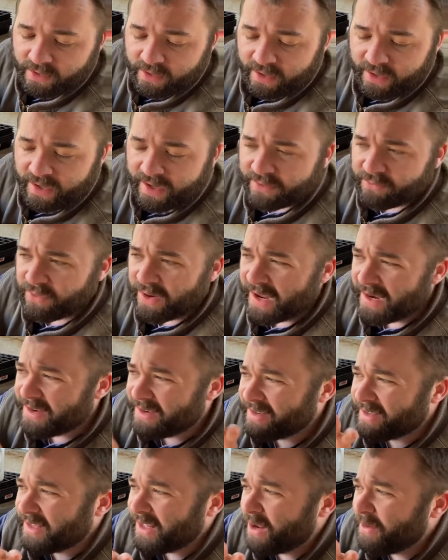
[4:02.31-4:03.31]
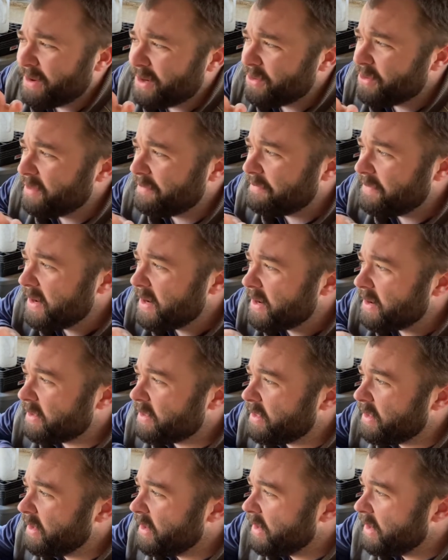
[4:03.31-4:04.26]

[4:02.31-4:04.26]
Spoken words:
I thought about doing a fifth,